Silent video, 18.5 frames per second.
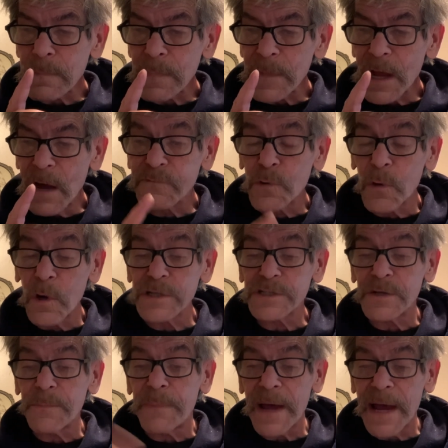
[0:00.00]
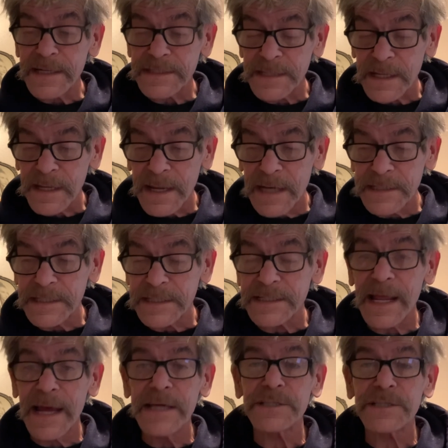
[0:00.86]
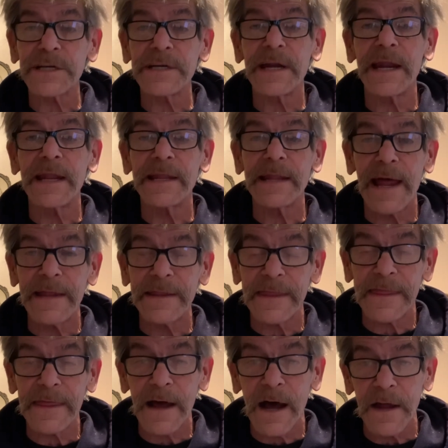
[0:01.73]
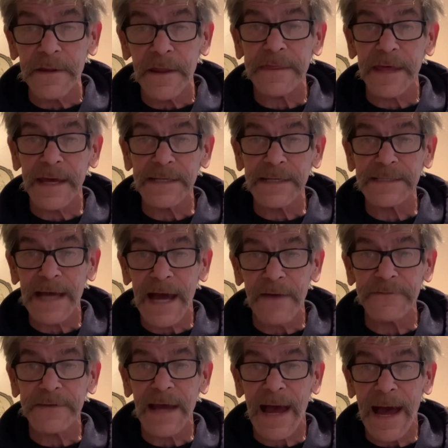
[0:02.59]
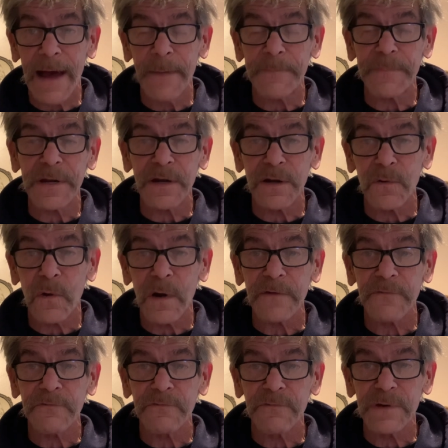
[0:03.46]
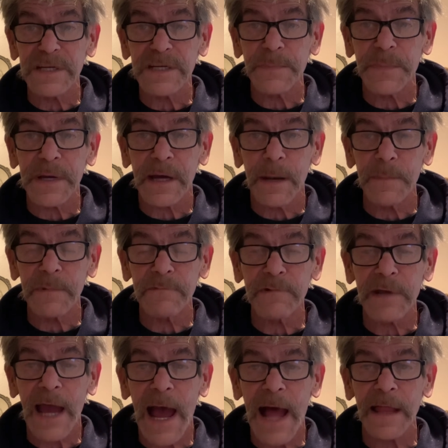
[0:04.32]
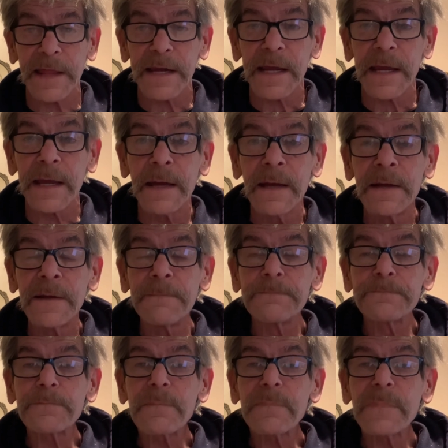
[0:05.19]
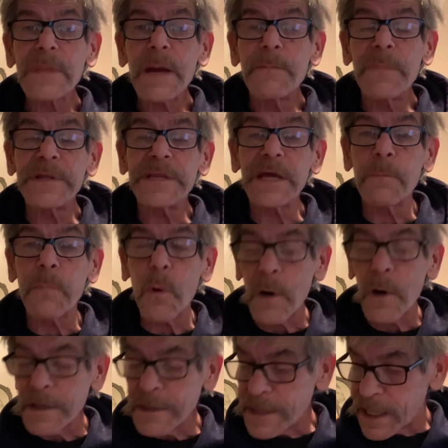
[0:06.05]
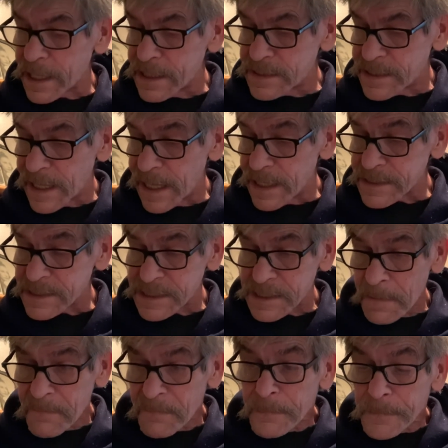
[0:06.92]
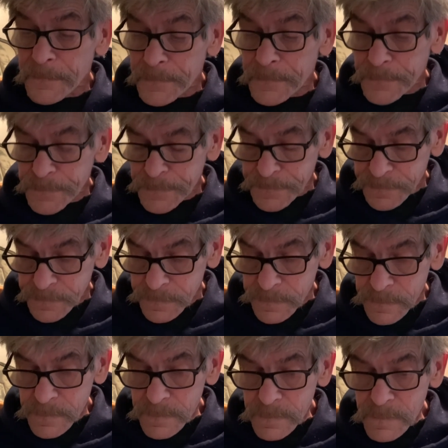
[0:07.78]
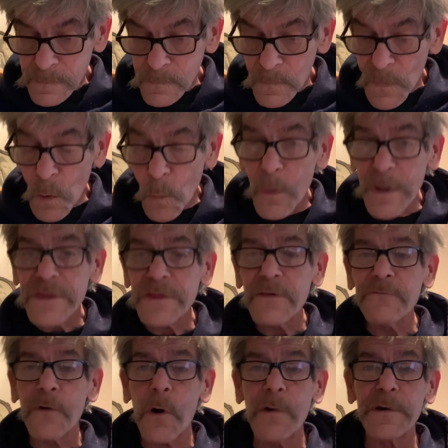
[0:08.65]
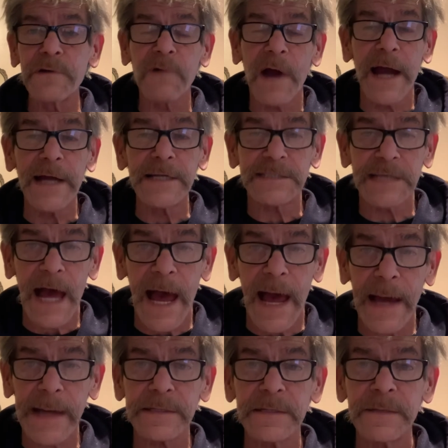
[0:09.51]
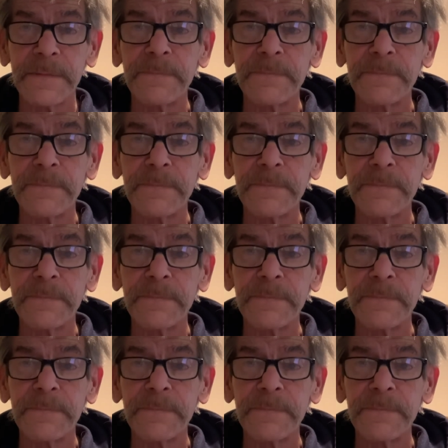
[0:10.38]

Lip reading: of course, you pass the legislation, and then other things have to happen in order for it to become a reality. But the important thing is this. With the Voting Rights Act,